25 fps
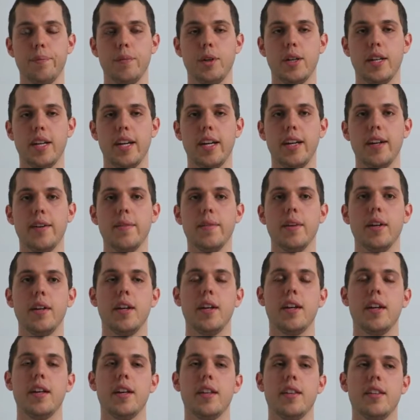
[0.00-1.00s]
Okay,
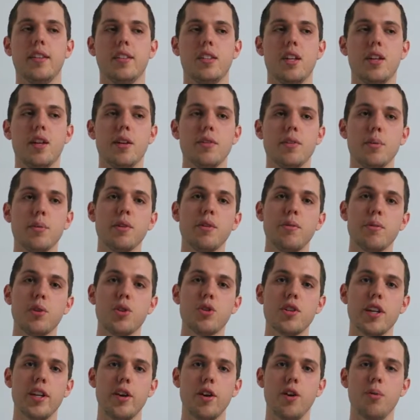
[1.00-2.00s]
some of them
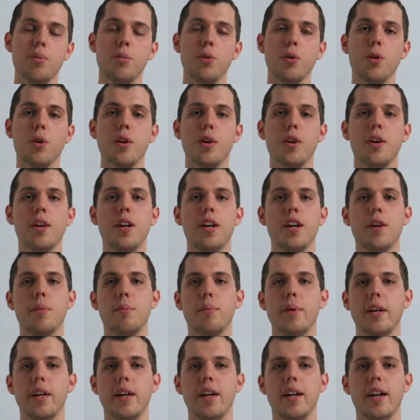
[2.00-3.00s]
used to help more,
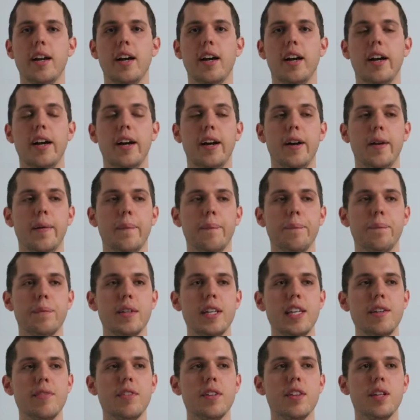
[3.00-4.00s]
but
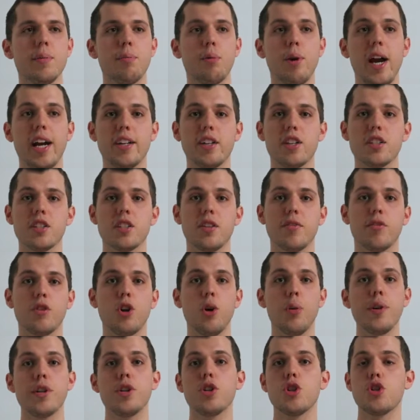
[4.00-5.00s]
even the practice of
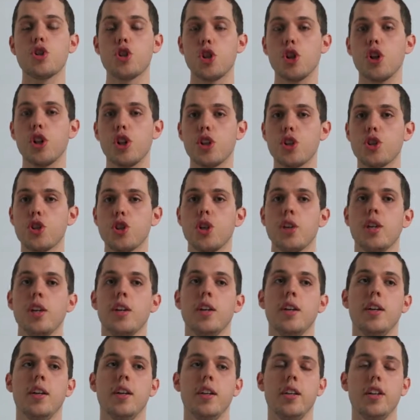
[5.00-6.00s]
going to church,
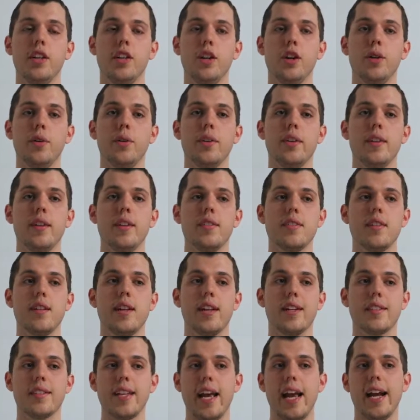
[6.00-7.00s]
isn't
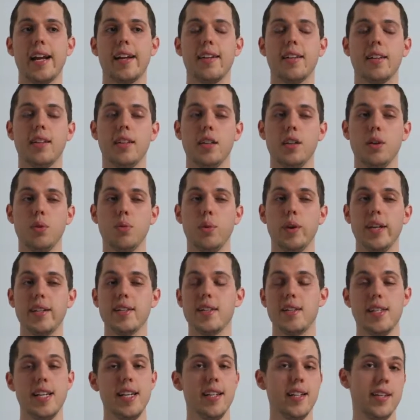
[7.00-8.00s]
exactly what
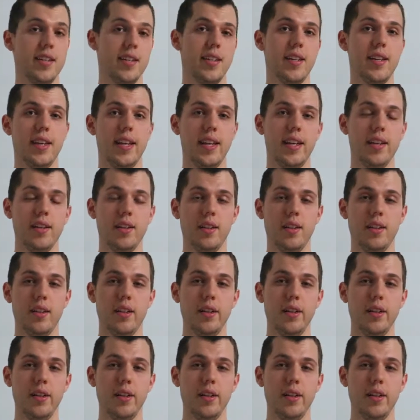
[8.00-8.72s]
is needed today.